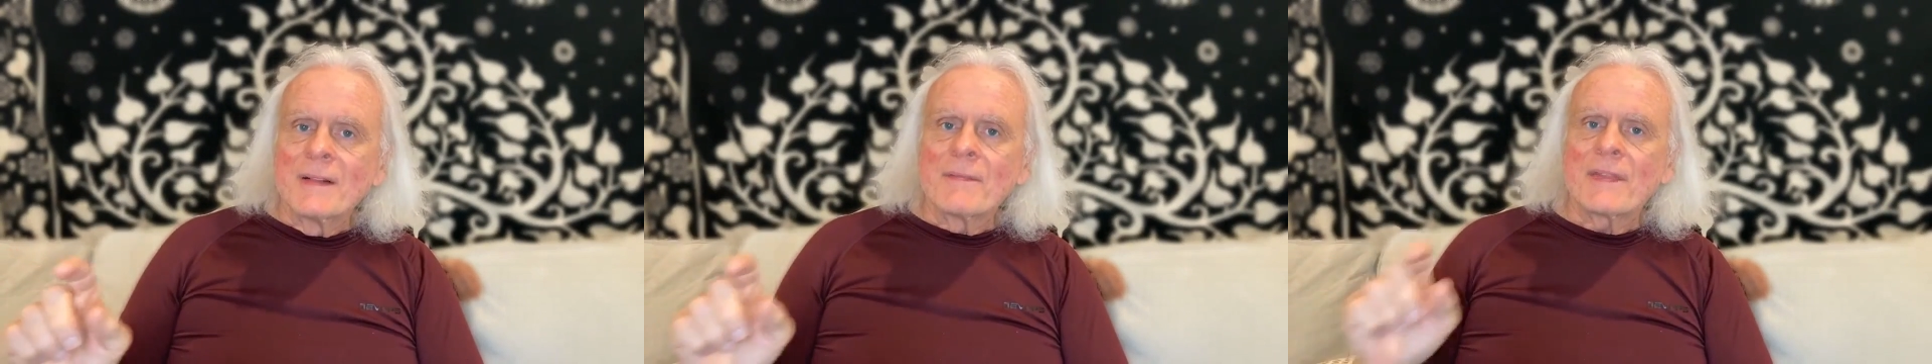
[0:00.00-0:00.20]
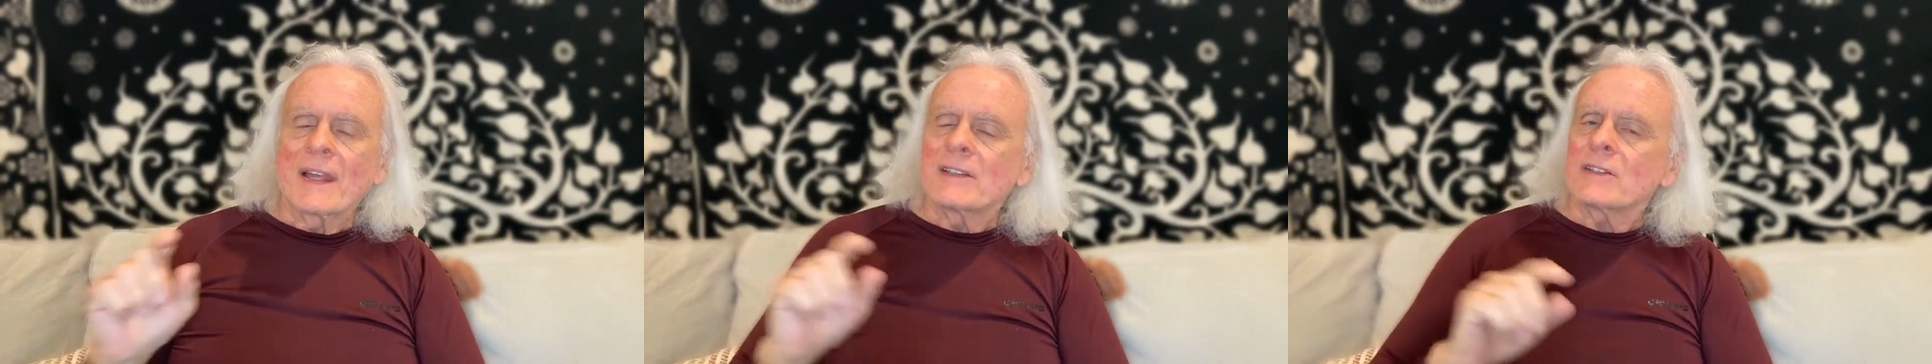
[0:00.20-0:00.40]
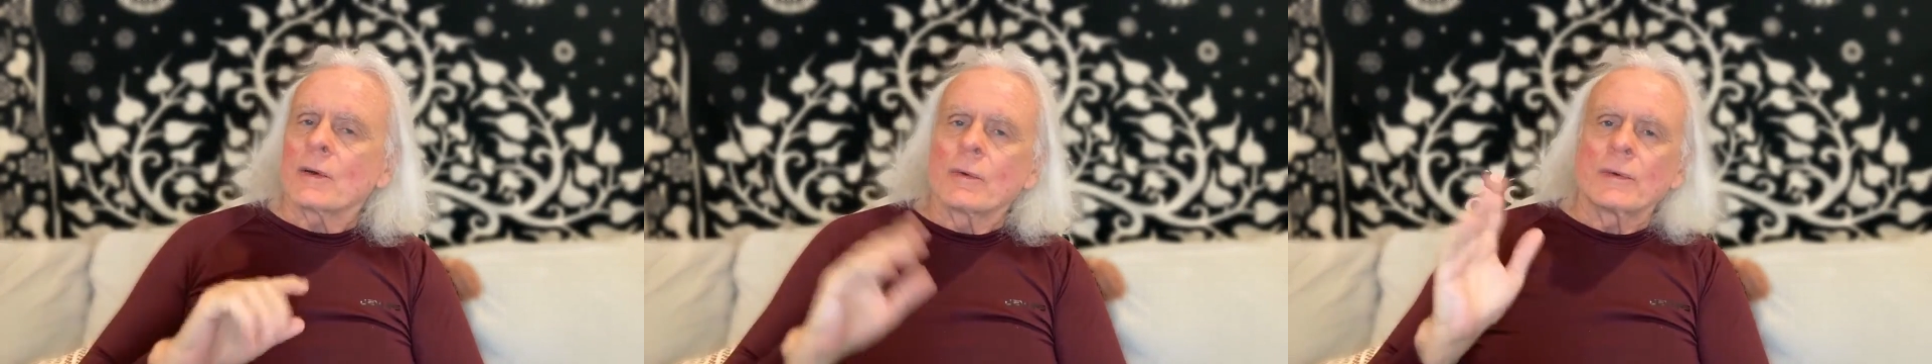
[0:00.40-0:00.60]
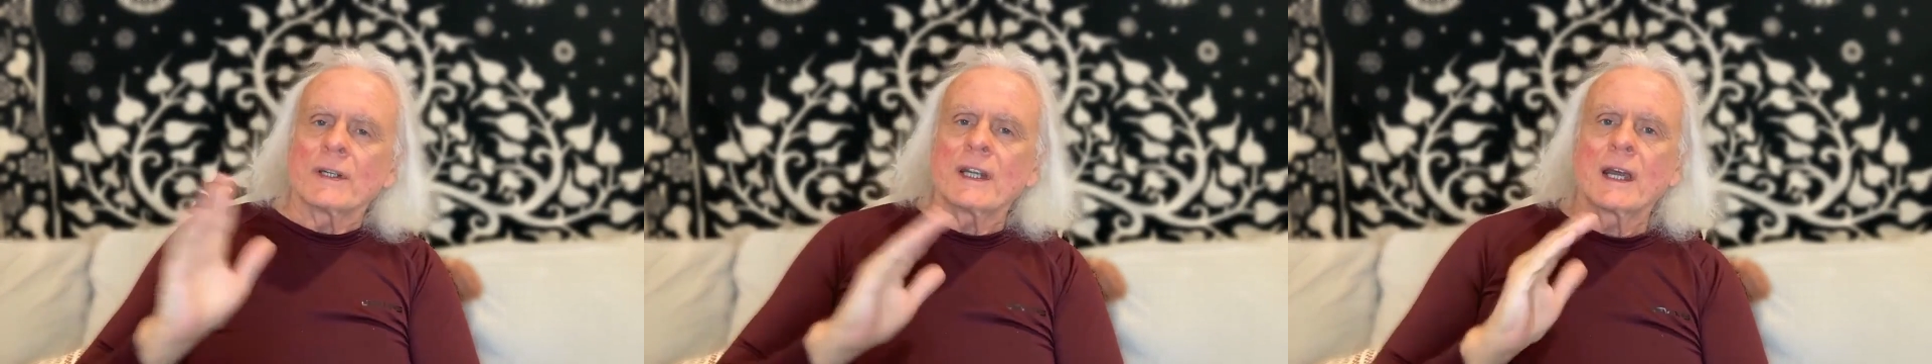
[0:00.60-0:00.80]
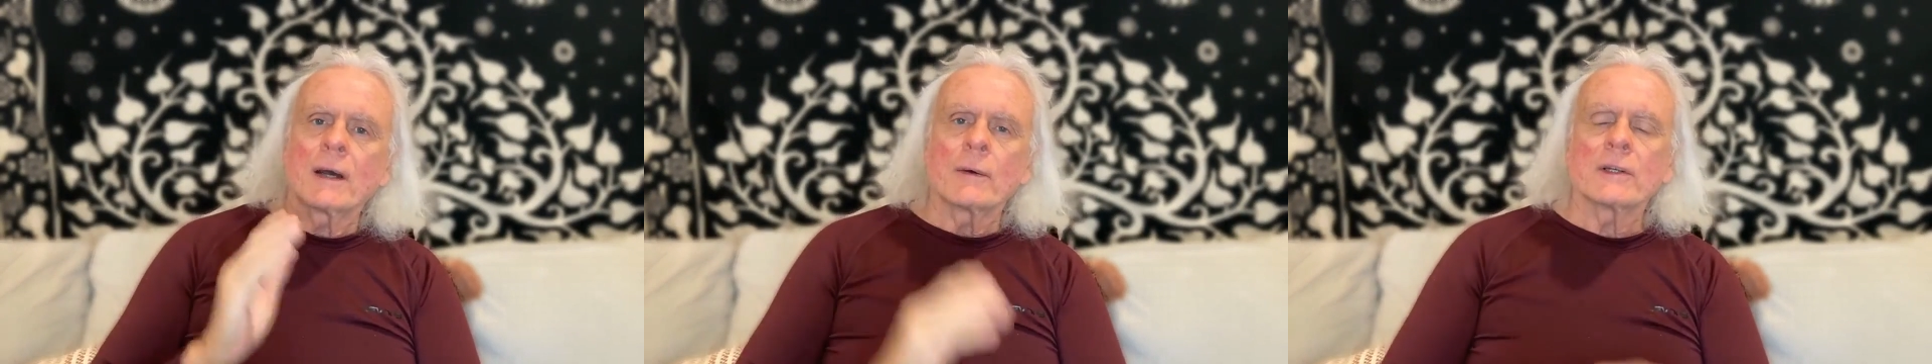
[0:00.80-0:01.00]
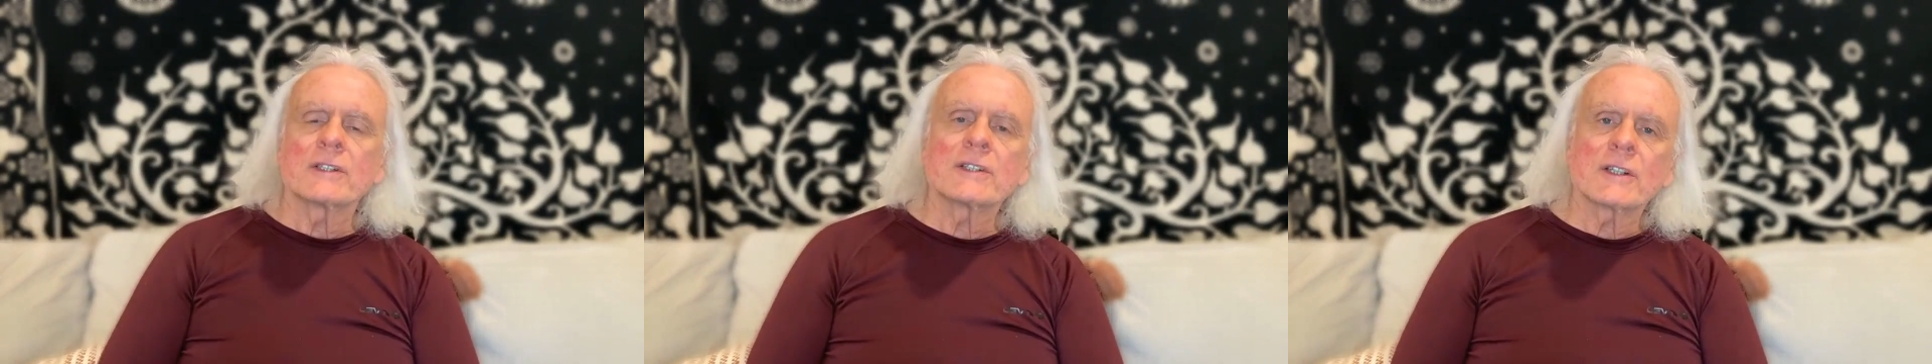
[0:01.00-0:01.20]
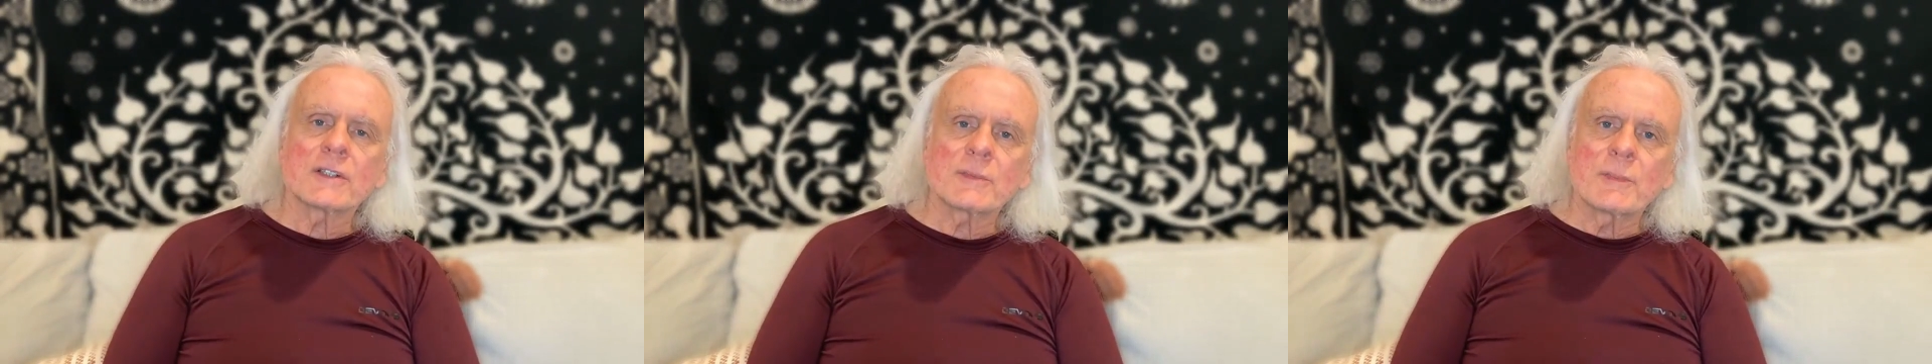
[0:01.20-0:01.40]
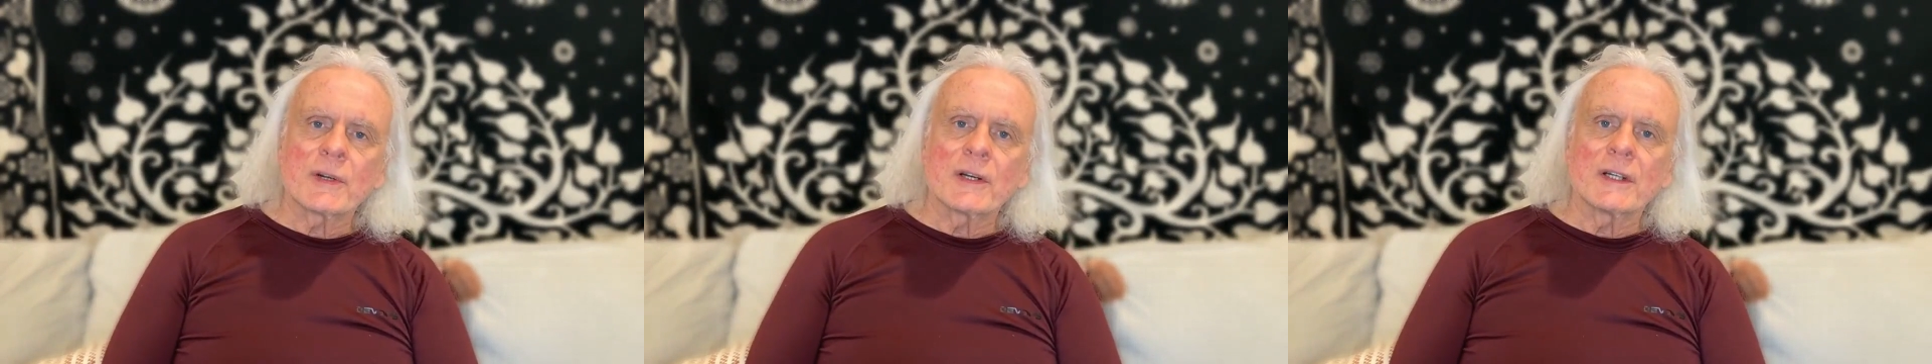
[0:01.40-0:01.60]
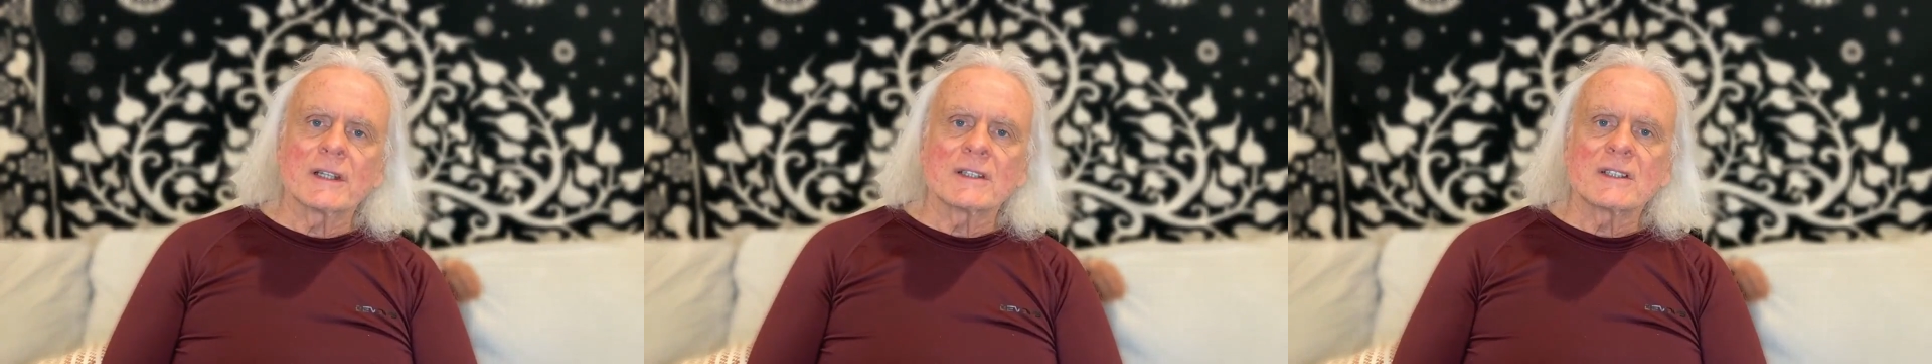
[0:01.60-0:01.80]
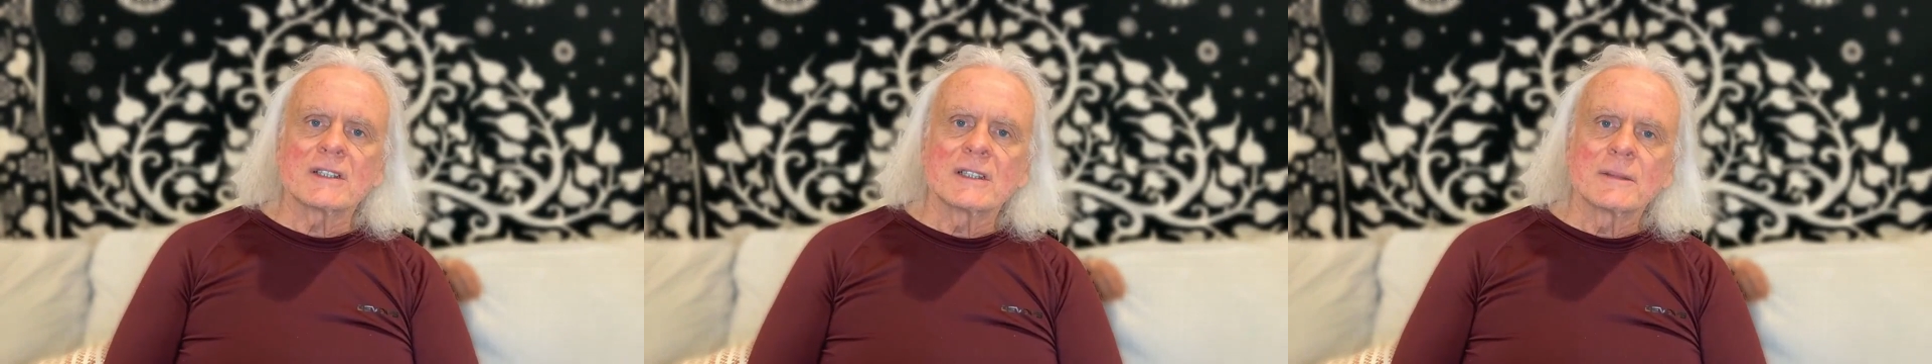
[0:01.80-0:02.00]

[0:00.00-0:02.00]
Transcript: That's only how it's experienced.